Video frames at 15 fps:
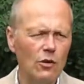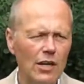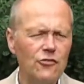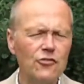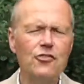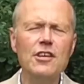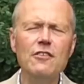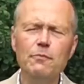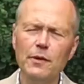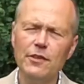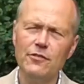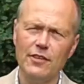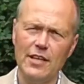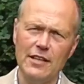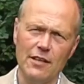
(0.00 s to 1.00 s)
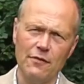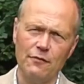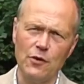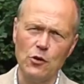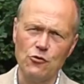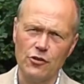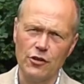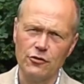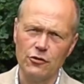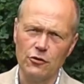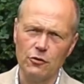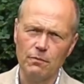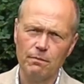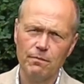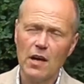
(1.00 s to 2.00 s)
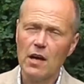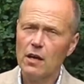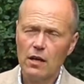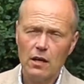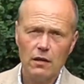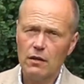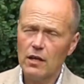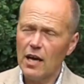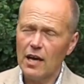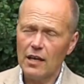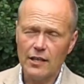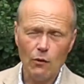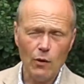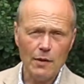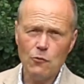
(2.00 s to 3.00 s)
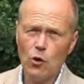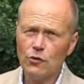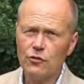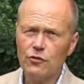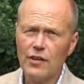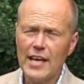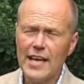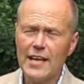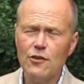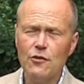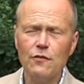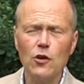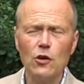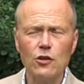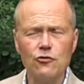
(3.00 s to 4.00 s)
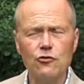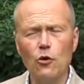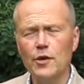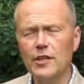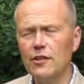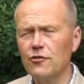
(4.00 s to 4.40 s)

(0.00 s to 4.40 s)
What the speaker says: achievements in the future too. Now, I'm not saying you've got to join a